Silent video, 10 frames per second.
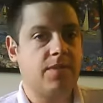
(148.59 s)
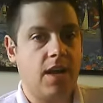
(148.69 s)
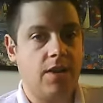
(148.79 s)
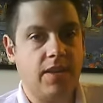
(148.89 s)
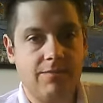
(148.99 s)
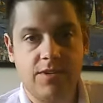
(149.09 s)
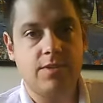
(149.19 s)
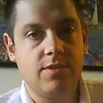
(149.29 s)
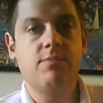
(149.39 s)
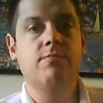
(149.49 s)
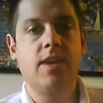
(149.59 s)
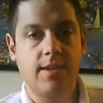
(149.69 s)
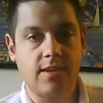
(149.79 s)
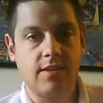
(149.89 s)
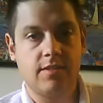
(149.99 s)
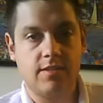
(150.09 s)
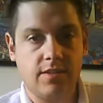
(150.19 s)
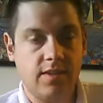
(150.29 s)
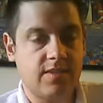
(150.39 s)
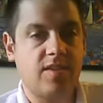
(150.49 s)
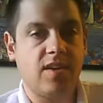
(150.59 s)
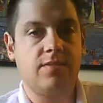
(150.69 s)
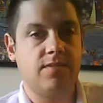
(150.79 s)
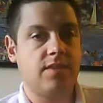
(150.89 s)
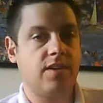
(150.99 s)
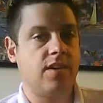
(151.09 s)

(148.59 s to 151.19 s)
but I would have just too many to list off.